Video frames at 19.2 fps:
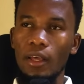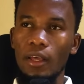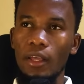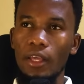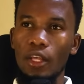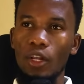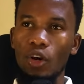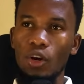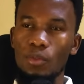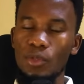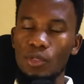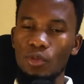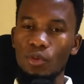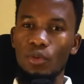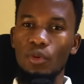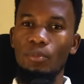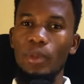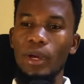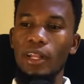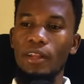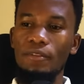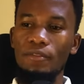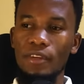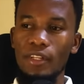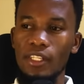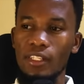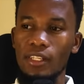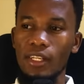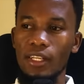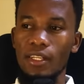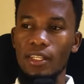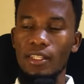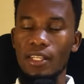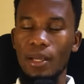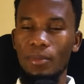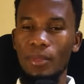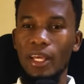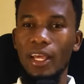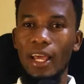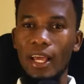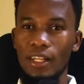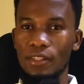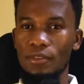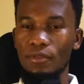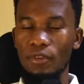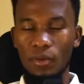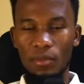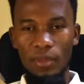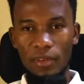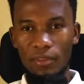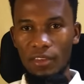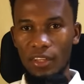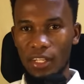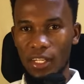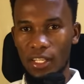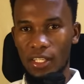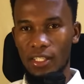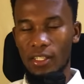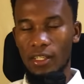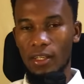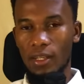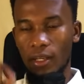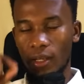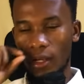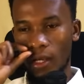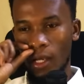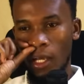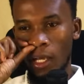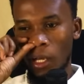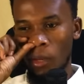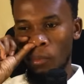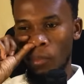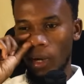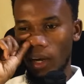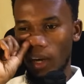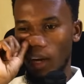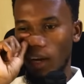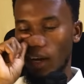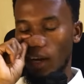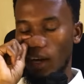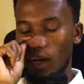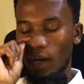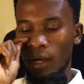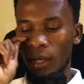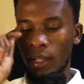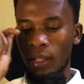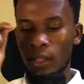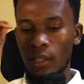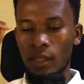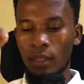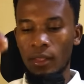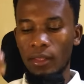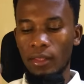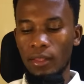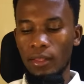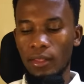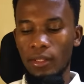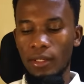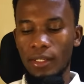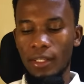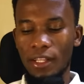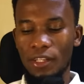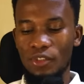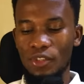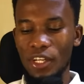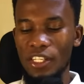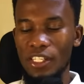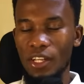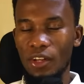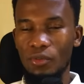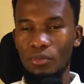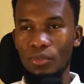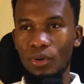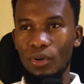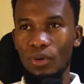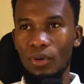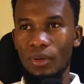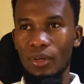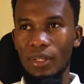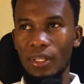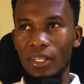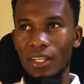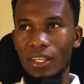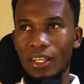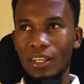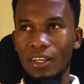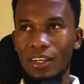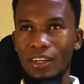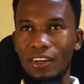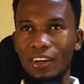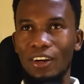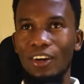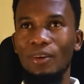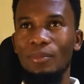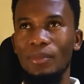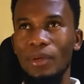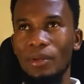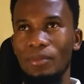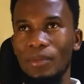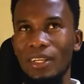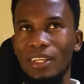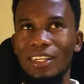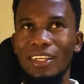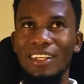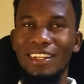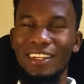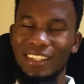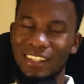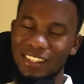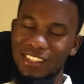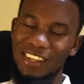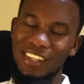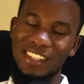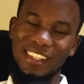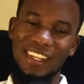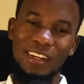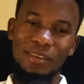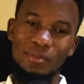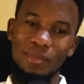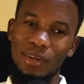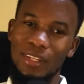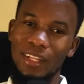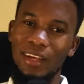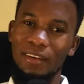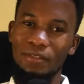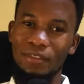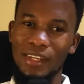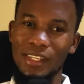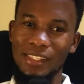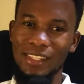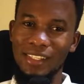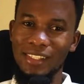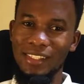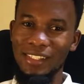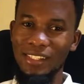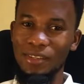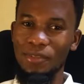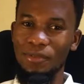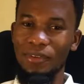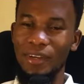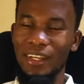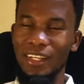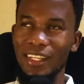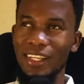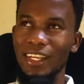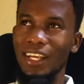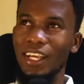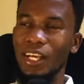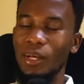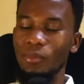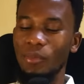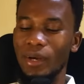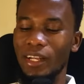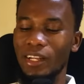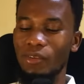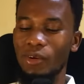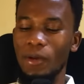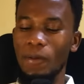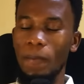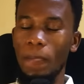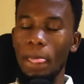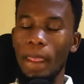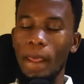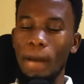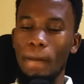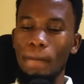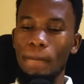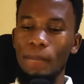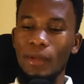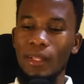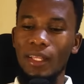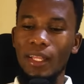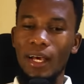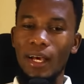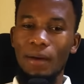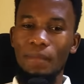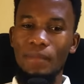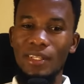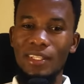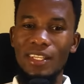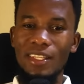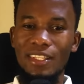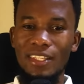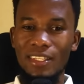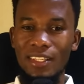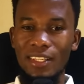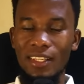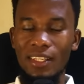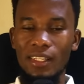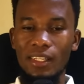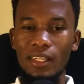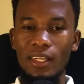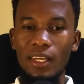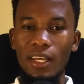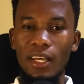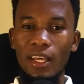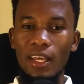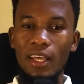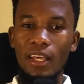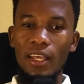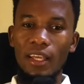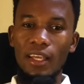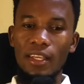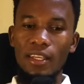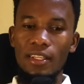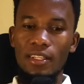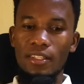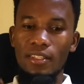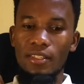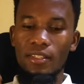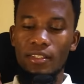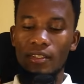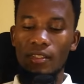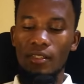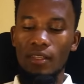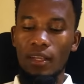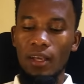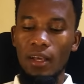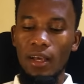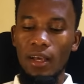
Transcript: in hopes to benefit something else from the village. But the Trench Town boy, or maybe Trench Town boy, that fun, sounds funny. But anyway, the Mister Cecil is